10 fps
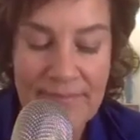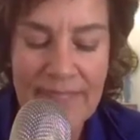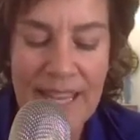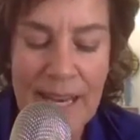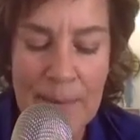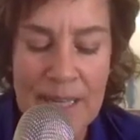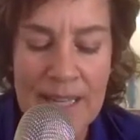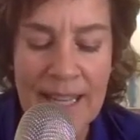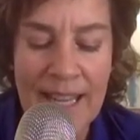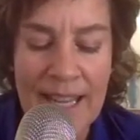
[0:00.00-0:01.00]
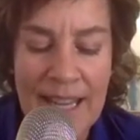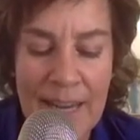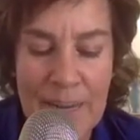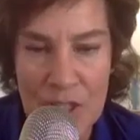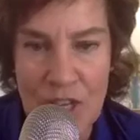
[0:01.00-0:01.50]
And I'm
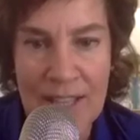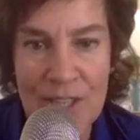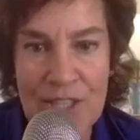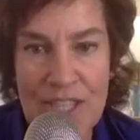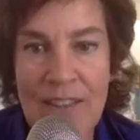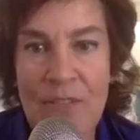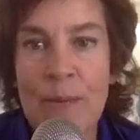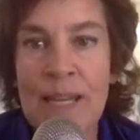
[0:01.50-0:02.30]
gonna challenge everybody